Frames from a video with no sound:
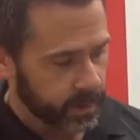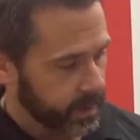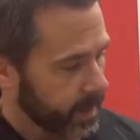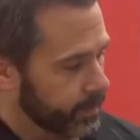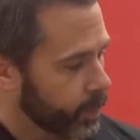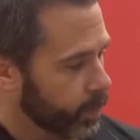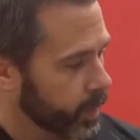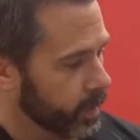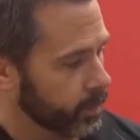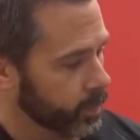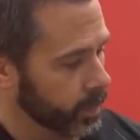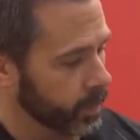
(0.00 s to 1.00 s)
At that
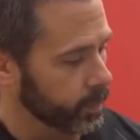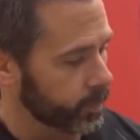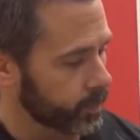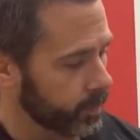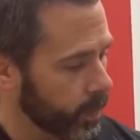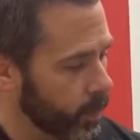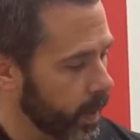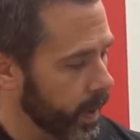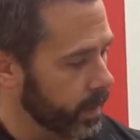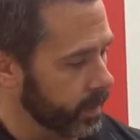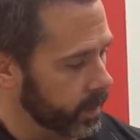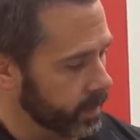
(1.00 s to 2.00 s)
point, we're loose from the
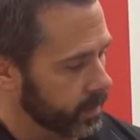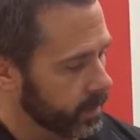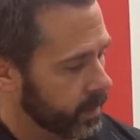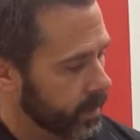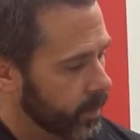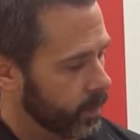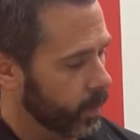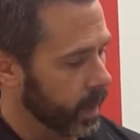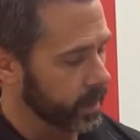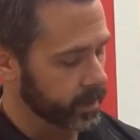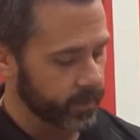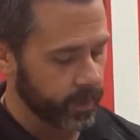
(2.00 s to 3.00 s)
wiring.
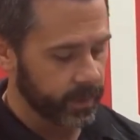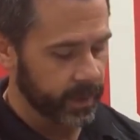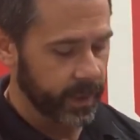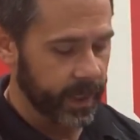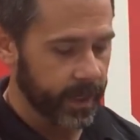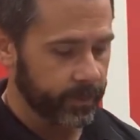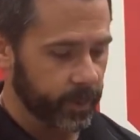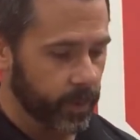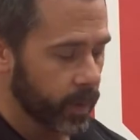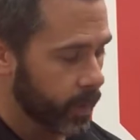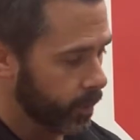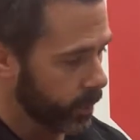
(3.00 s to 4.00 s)
Wires have all been capped.
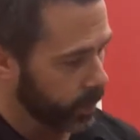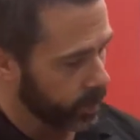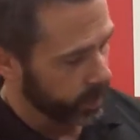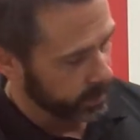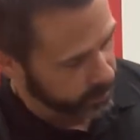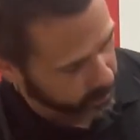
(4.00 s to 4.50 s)
We're going